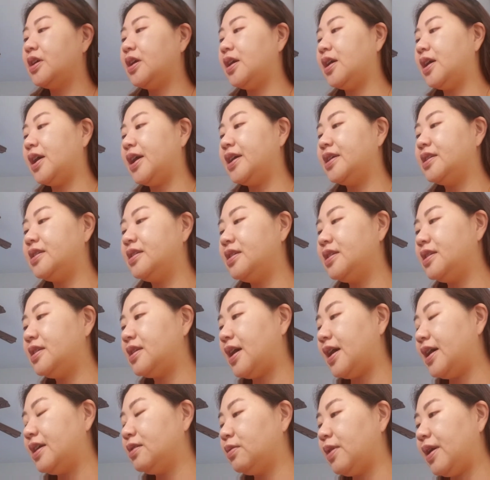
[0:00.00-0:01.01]
I
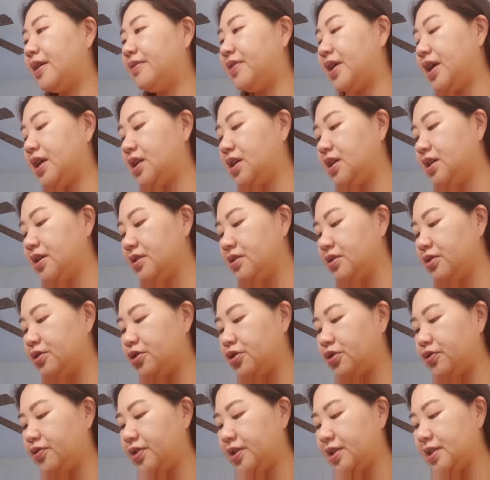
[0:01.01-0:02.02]
don't have any other
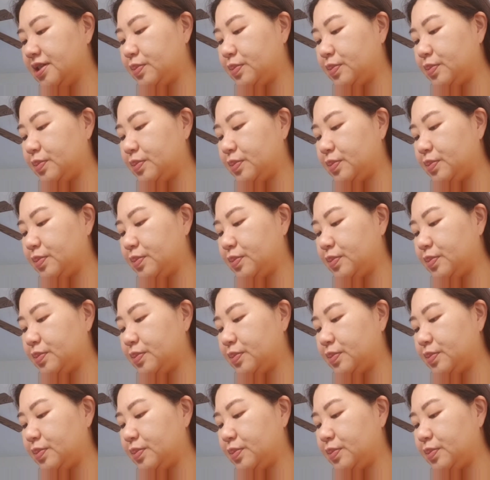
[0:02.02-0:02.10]
Juvia's